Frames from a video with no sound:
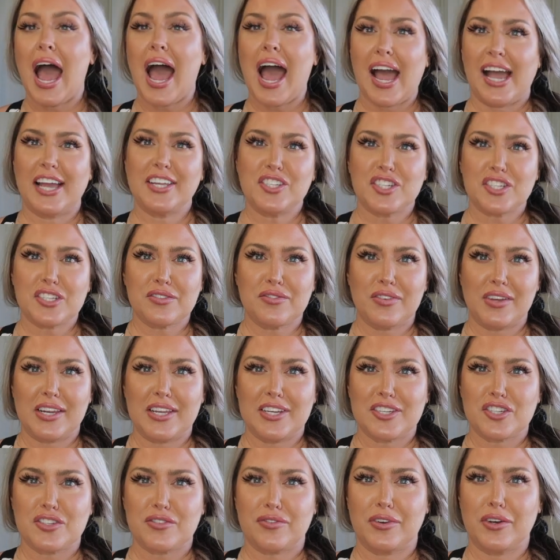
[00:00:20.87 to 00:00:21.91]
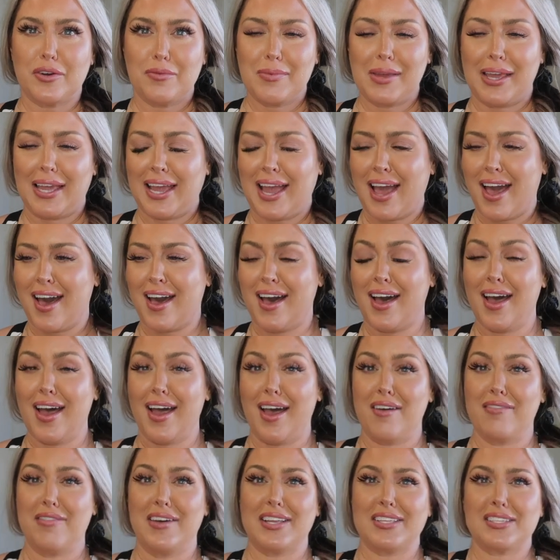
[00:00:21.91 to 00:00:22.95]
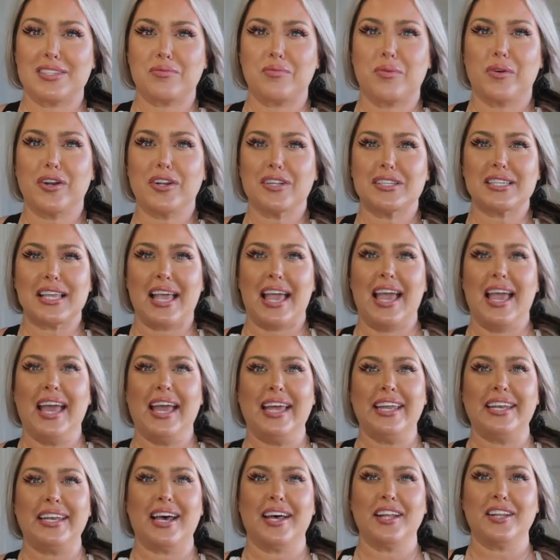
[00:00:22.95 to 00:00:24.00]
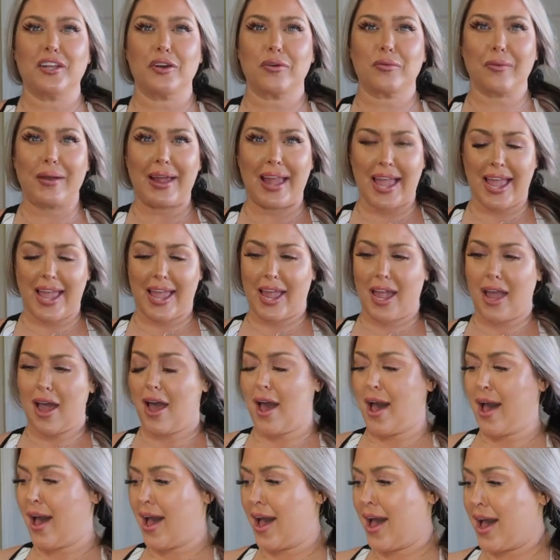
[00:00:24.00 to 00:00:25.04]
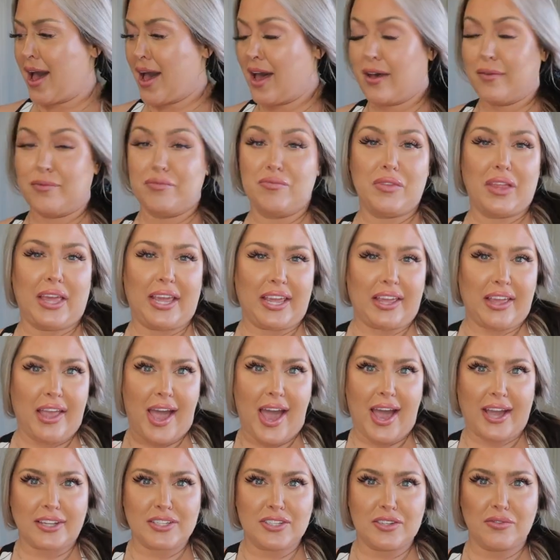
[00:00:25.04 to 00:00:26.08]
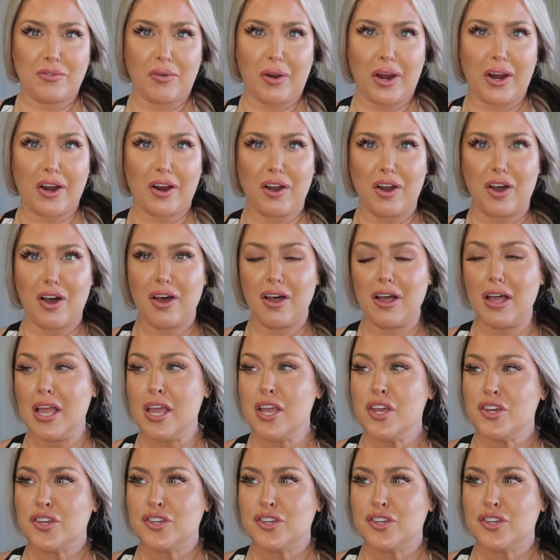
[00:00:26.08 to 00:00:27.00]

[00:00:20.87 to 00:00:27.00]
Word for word: I just finished filming a Yvette Sports and a Lorai uh, like activewear haul.